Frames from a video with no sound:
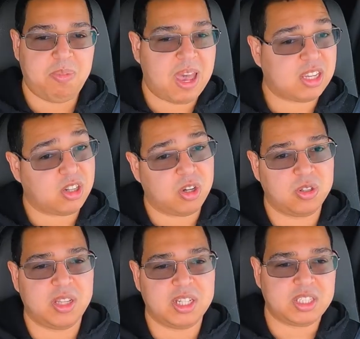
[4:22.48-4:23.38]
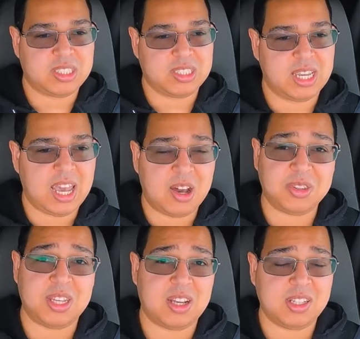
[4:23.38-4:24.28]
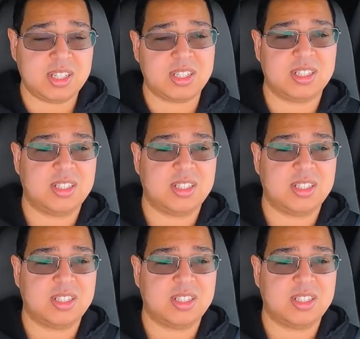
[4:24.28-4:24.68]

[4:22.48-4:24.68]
pack your own lunch to stay healthy out here.